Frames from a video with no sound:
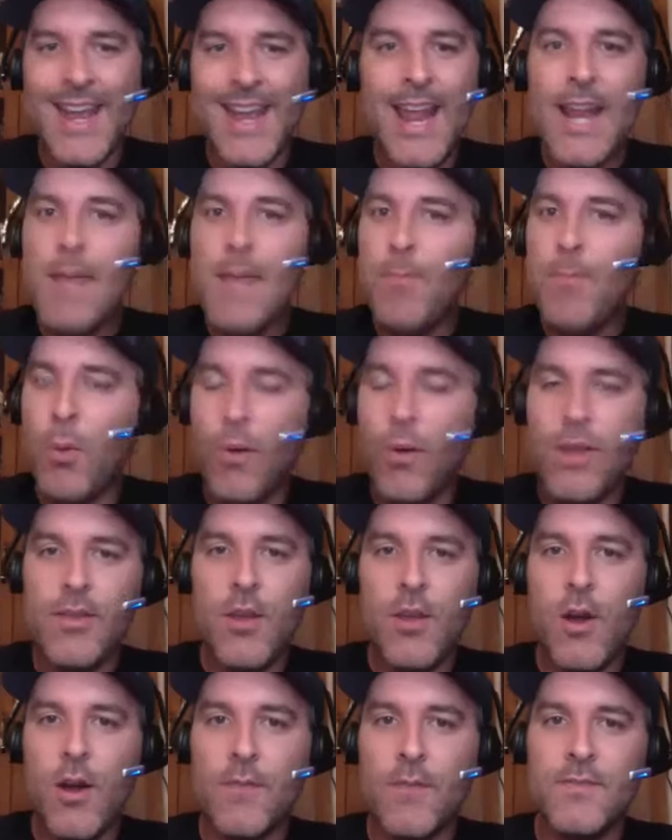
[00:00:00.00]
at any
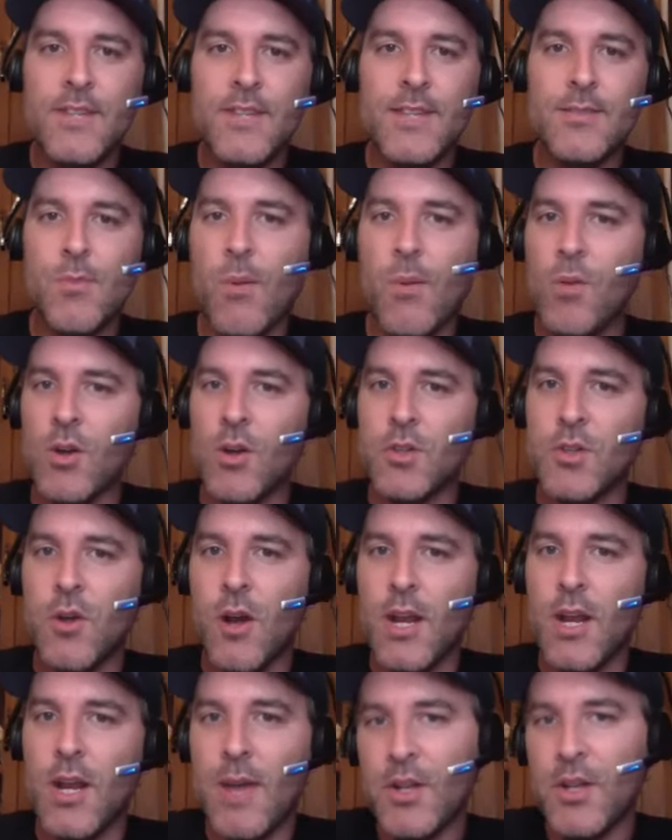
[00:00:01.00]
point in the offseason when we were
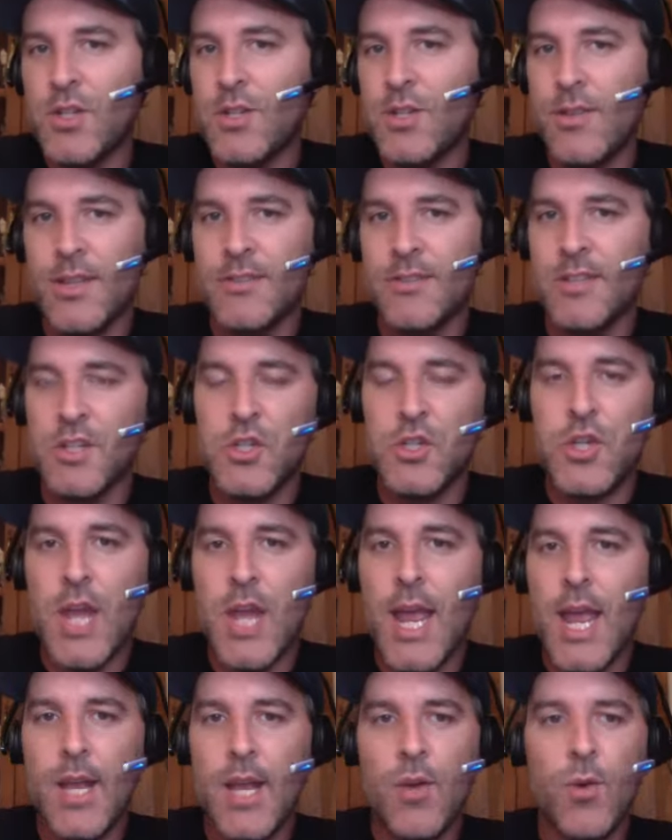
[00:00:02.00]
talking about this in
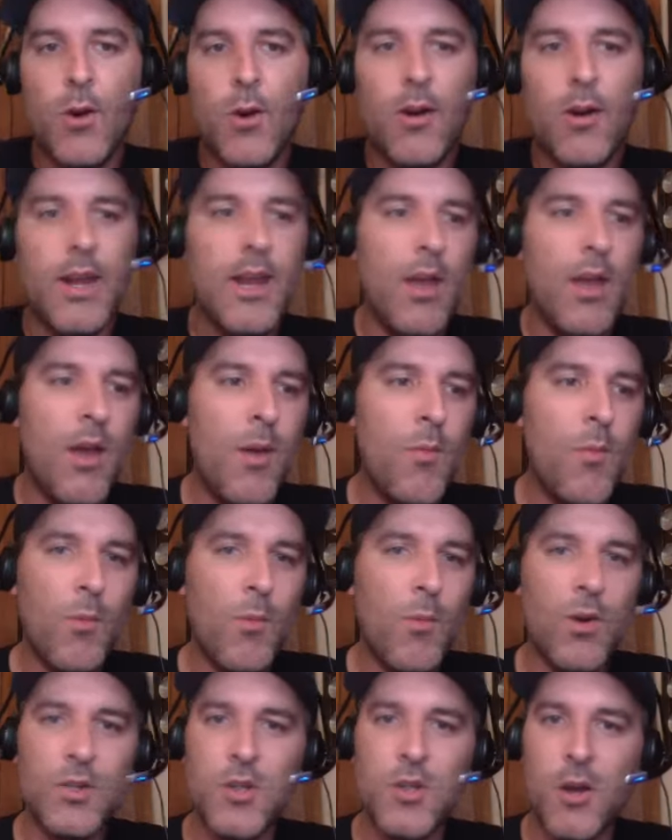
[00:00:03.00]
january when we were
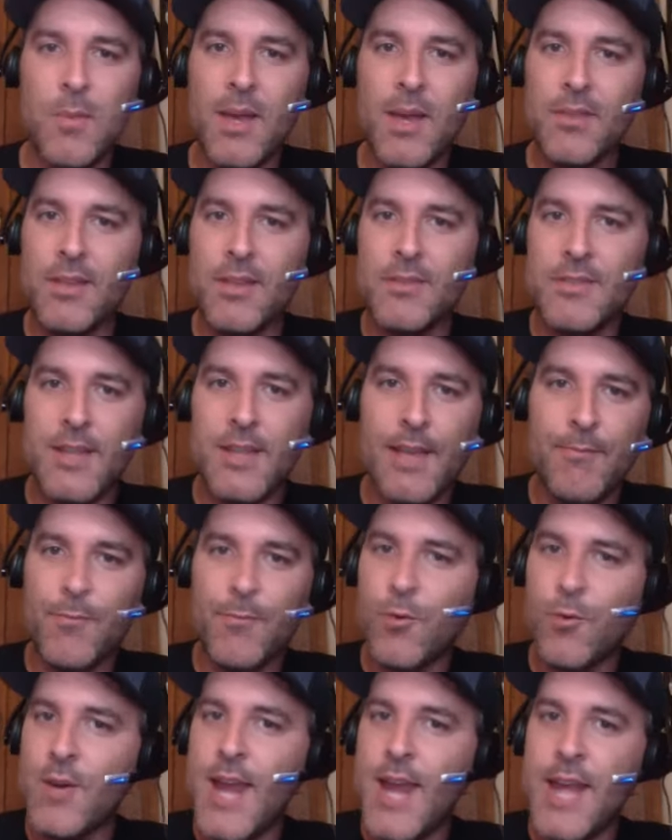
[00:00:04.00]
talking about this at free
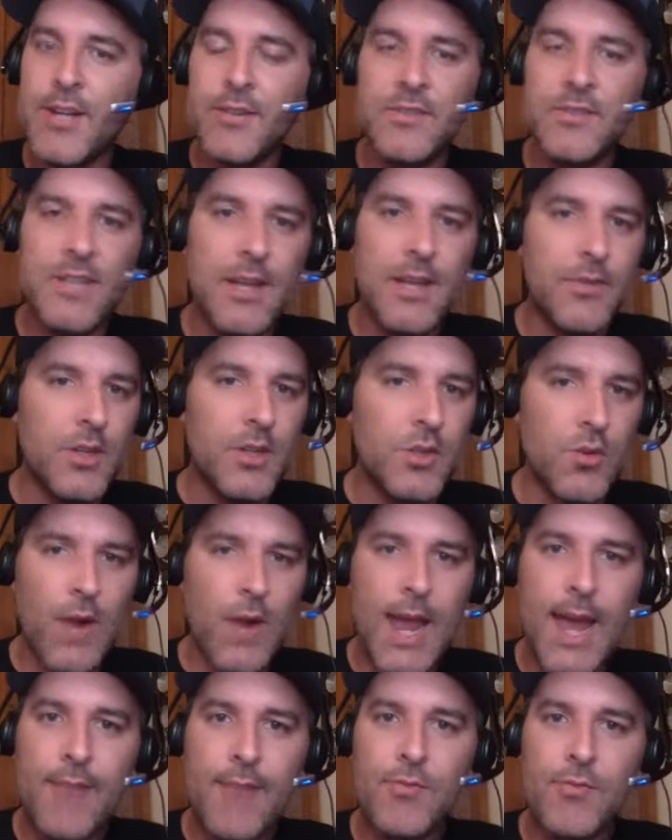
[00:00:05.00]
agency and the
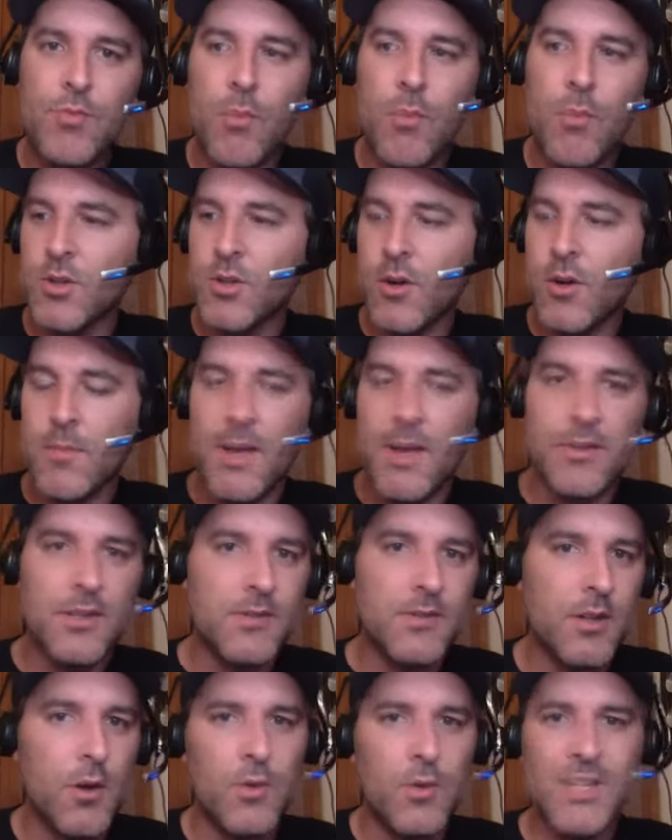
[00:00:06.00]
draft when we were talking about this at
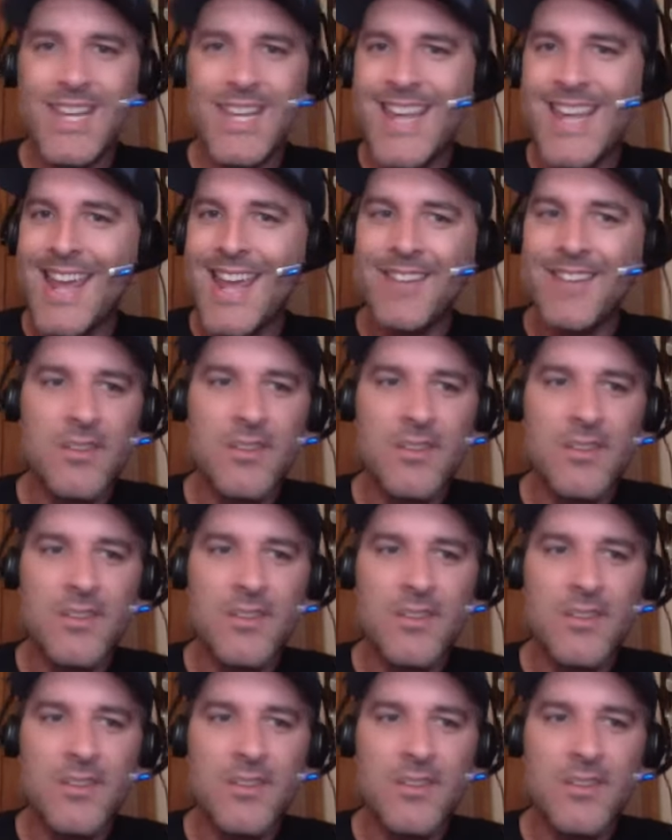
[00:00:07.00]
otas